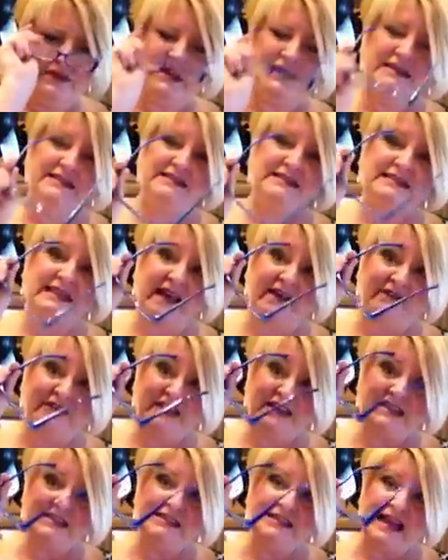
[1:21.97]

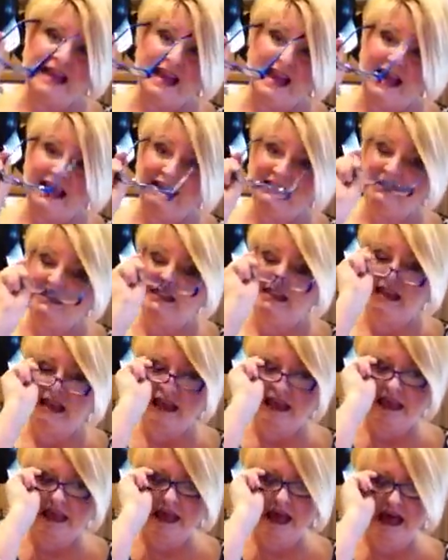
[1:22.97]
7
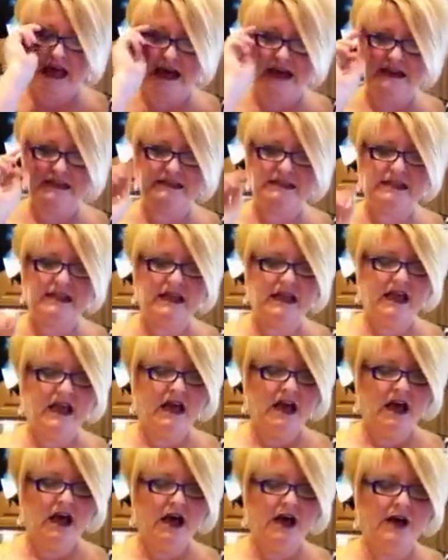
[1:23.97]
diagonally cut
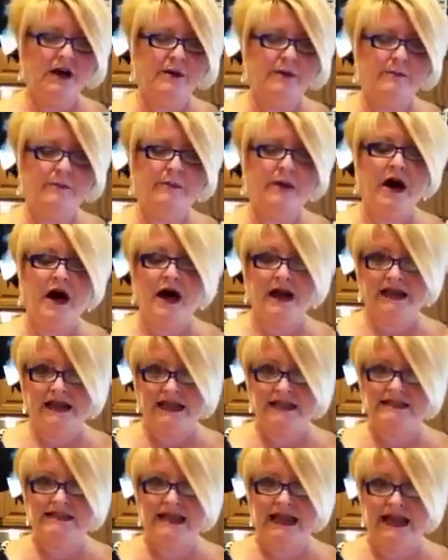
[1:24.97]

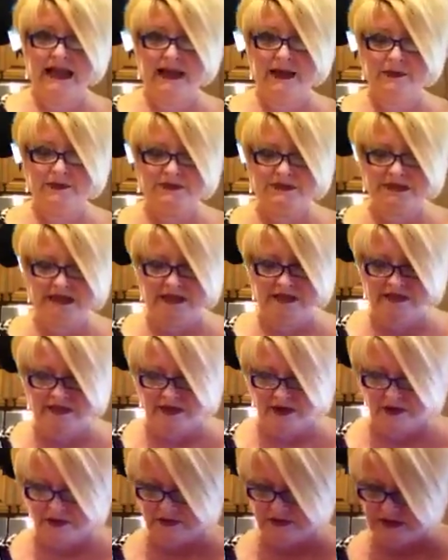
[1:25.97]
pocket tabs, and
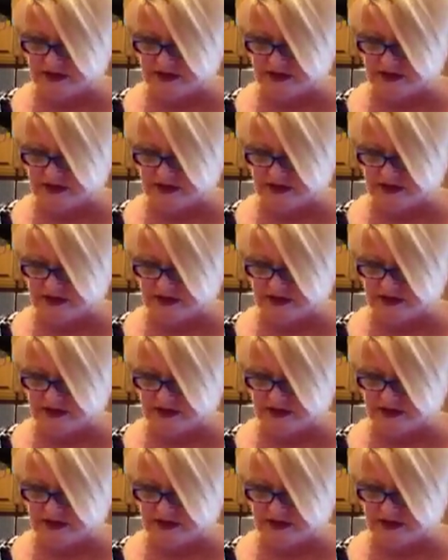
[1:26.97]
those